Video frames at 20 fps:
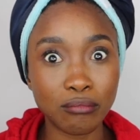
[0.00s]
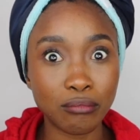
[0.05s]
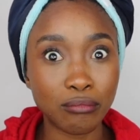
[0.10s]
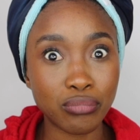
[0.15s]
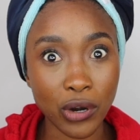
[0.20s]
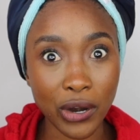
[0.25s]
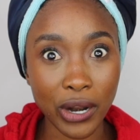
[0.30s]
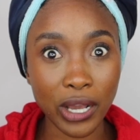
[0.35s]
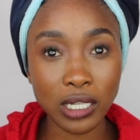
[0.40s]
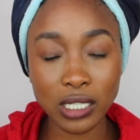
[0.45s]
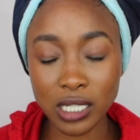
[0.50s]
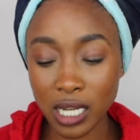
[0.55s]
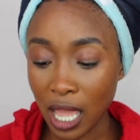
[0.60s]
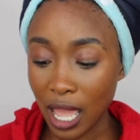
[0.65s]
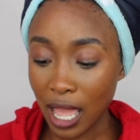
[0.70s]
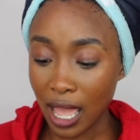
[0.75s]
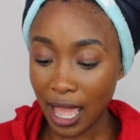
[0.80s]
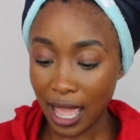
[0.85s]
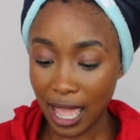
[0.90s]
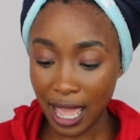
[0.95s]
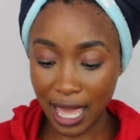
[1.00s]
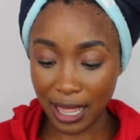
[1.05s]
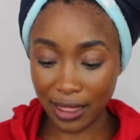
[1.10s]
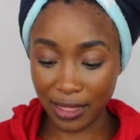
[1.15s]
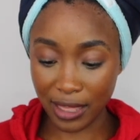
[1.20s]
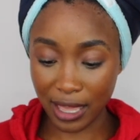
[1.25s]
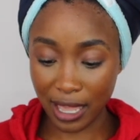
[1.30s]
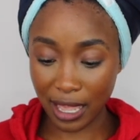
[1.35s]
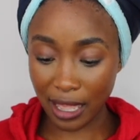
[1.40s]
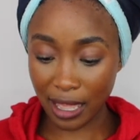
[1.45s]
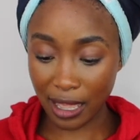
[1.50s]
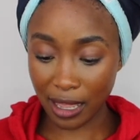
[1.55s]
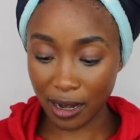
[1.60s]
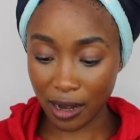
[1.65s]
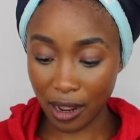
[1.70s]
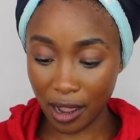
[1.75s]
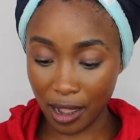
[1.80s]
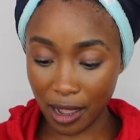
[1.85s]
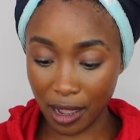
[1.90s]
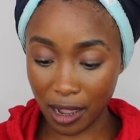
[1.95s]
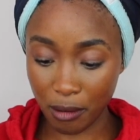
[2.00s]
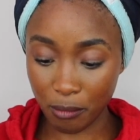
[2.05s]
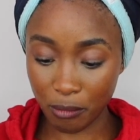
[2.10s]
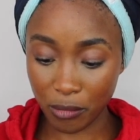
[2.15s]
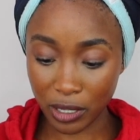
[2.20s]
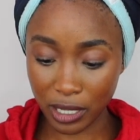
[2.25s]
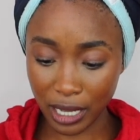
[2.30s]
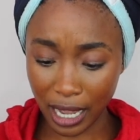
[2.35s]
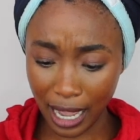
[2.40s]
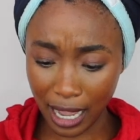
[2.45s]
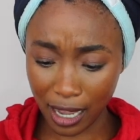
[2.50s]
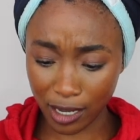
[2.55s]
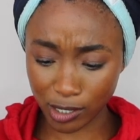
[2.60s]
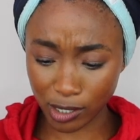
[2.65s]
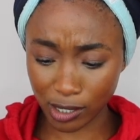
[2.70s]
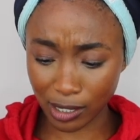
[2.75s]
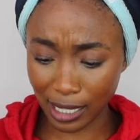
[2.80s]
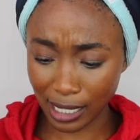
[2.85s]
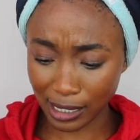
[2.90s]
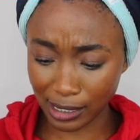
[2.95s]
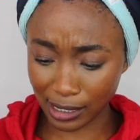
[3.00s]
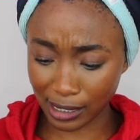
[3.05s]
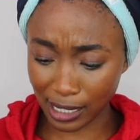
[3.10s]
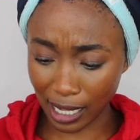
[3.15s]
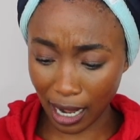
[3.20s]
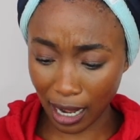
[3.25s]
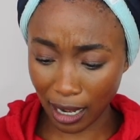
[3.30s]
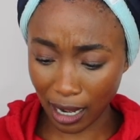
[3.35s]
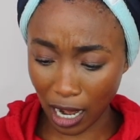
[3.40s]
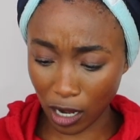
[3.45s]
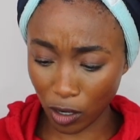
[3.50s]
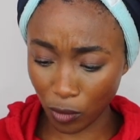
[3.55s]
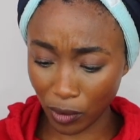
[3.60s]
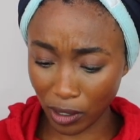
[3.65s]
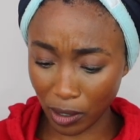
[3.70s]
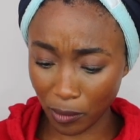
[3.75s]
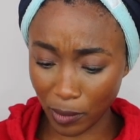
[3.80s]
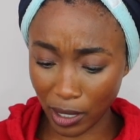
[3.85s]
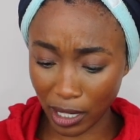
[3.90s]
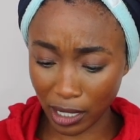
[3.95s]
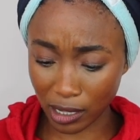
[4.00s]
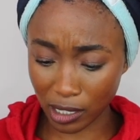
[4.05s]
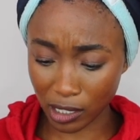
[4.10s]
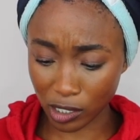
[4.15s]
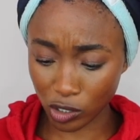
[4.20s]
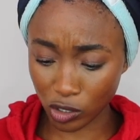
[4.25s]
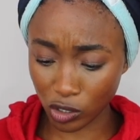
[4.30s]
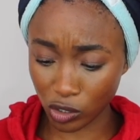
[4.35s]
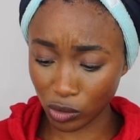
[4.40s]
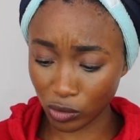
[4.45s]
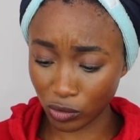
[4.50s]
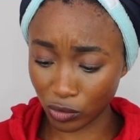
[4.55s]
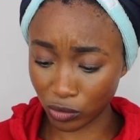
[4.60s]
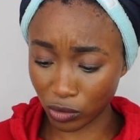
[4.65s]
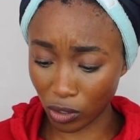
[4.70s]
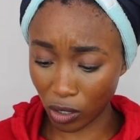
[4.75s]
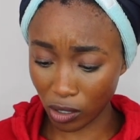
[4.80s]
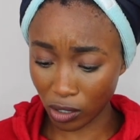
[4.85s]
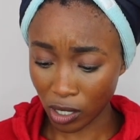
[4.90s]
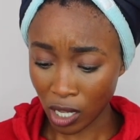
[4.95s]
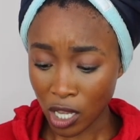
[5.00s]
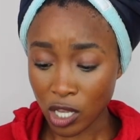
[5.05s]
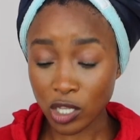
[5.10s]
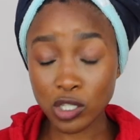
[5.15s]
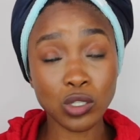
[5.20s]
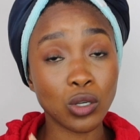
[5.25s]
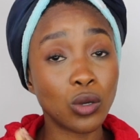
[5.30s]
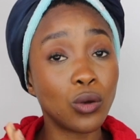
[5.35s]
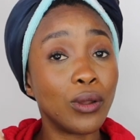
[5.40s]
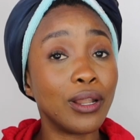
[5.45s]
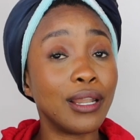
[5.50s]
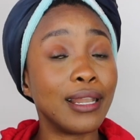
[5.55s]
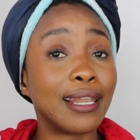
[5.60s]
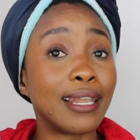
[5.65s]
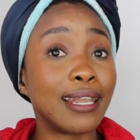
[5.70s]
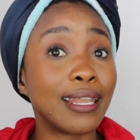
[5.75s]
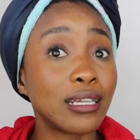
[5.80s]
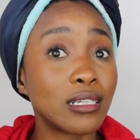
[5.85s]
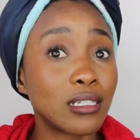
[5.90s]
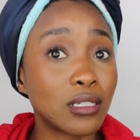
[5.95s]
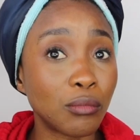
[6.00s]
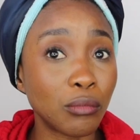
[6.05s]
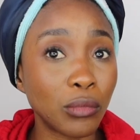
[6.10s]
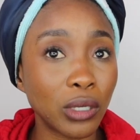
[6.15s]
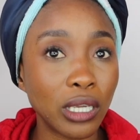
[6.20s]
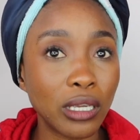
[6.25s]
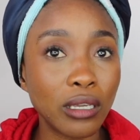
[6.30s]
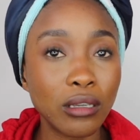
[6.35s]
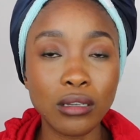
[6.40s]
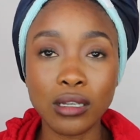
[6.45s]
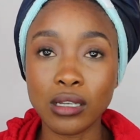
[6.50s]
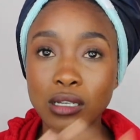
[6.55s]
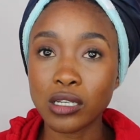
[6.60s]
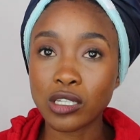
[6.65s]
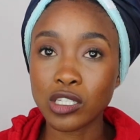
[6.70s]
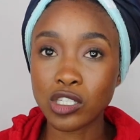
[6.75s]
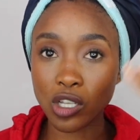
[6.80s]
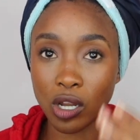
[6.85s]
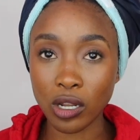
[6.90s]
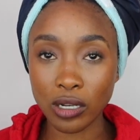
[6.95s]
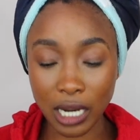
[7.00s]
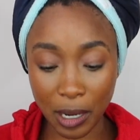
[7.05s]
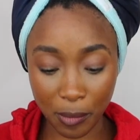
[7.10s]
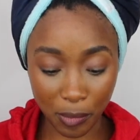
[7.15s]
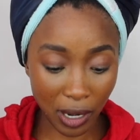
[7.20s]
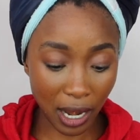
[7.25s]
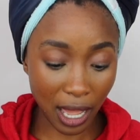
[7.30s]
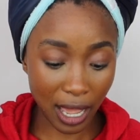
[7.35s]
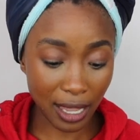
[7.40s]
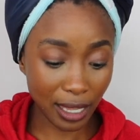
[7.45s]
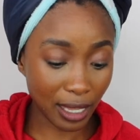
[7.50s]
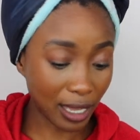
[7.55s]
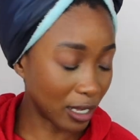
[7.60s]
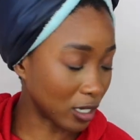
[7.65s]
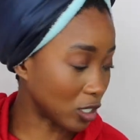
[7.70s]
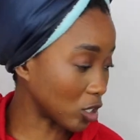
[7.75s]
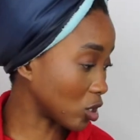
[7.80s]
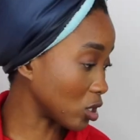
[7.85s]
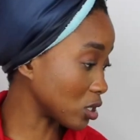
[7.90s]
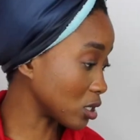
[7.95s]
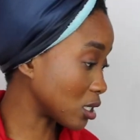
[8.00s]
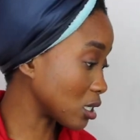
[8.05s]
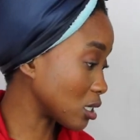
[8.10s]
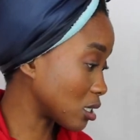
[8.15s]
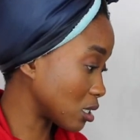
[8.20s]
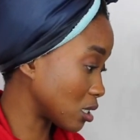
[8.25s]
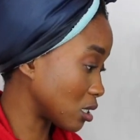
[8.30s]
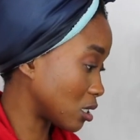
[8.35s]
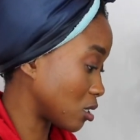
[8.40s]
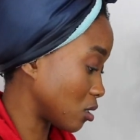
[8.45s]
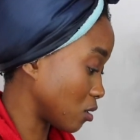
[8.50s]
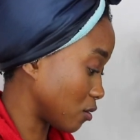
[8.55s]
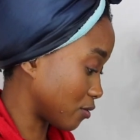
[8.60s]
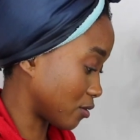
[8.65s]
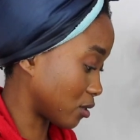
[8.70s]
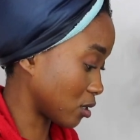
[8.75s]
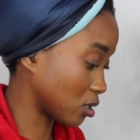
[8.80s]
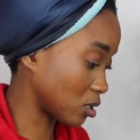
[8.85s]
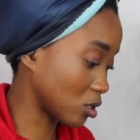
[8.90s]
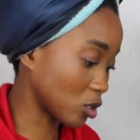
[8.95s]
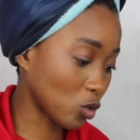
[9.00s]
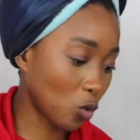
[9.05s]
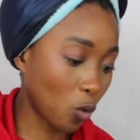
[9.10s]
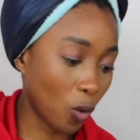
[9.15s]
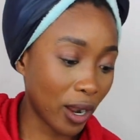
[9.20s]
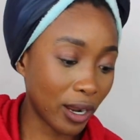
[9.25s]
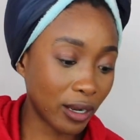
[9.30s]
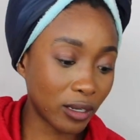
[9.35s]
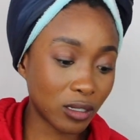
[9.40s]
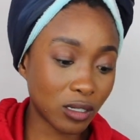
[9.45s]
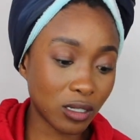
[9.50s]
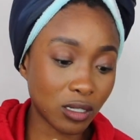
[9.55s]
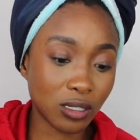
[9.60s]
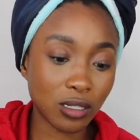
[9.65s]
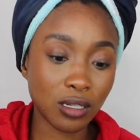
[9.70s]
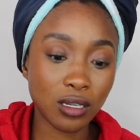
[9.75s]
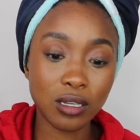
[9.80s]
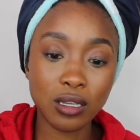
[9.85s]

product. And then yeah, so that's that. I don't want to make this too long, so let me start applying it. The consistency of this is quite,